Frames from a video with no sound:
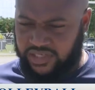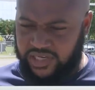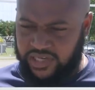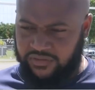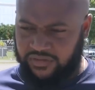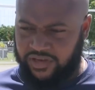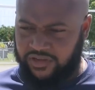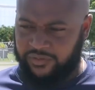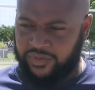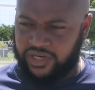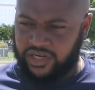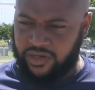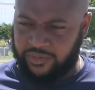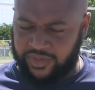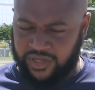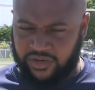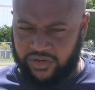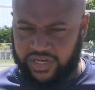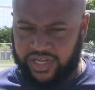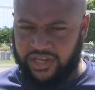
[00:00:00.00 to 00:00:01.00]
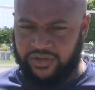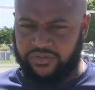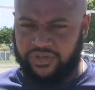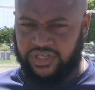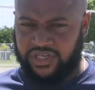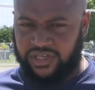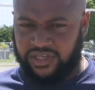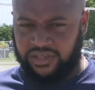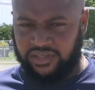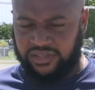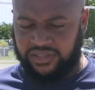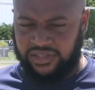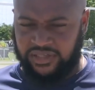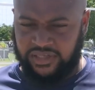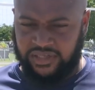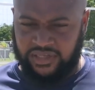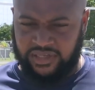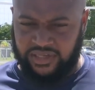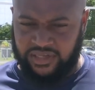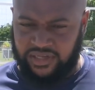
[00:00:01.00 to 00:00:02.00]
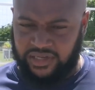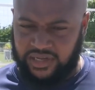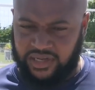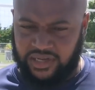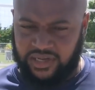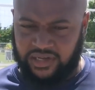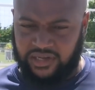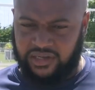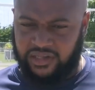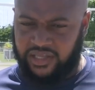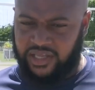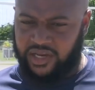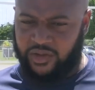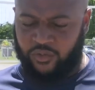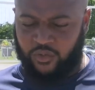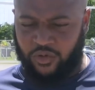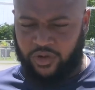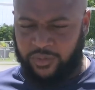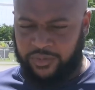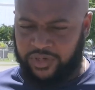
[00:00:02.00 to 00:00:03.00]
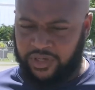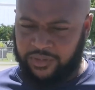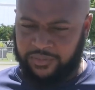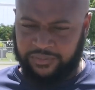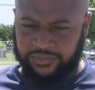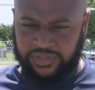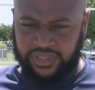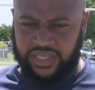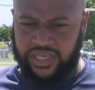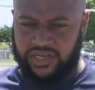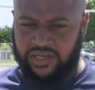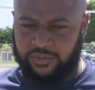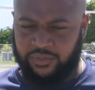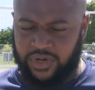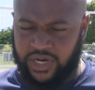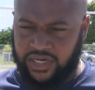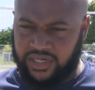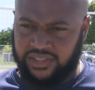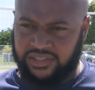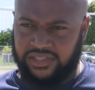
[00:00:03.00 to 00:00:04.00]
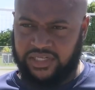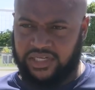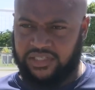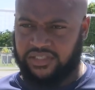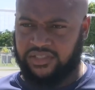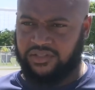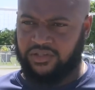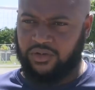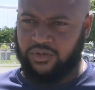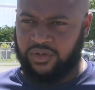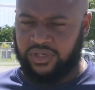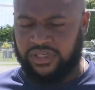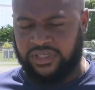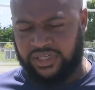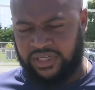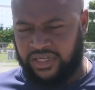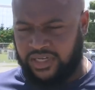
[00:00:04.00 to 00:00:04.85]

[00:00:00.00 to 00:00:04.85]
level, have been coming out every day. Getting warmed up, getting the practice sessions going.